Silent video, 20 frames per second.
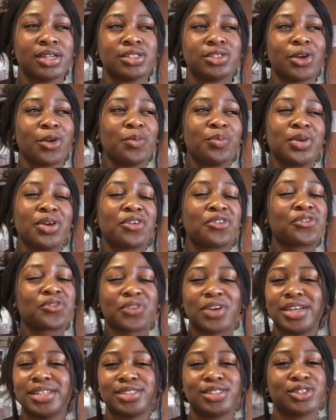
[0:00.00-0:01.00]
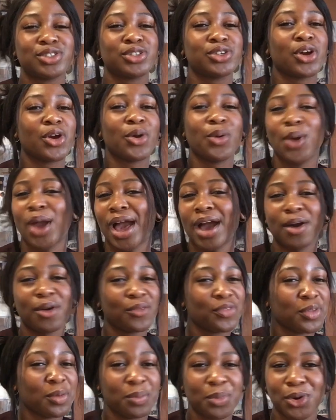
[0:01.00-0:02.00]
Don't be afraid to go out of
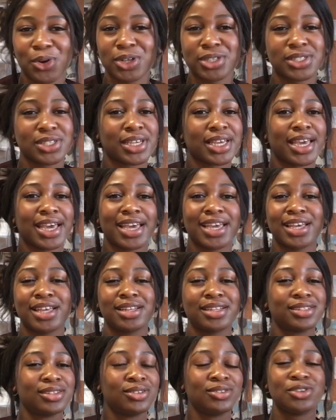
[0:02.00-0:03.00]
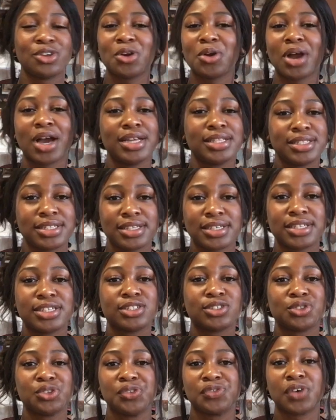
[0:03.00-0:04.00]
the box, okay? No idea is
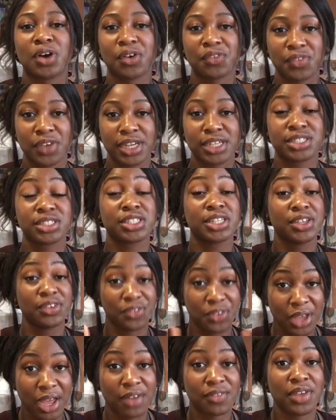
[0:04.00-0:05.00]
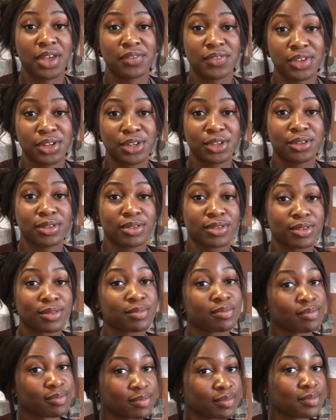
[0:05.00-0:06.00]
too far-fetched if you have evidence.
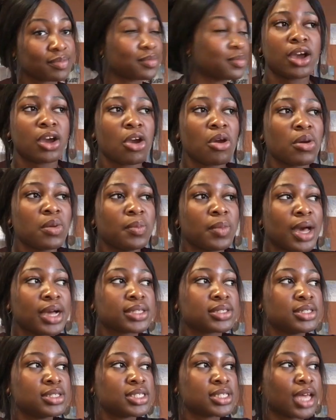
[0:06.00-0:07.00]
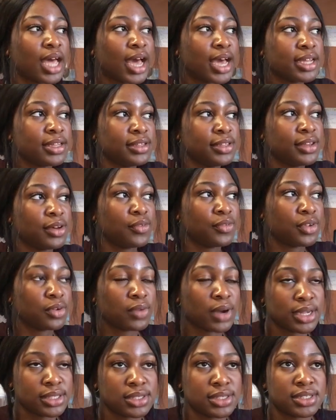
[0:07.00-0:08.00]
Going back to this idea of the
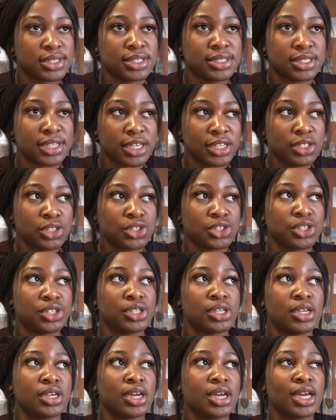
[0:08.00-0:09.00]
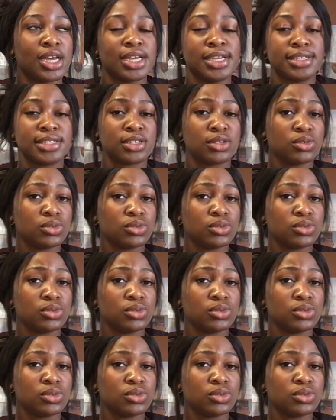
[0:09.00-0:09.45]
writer's intention, is it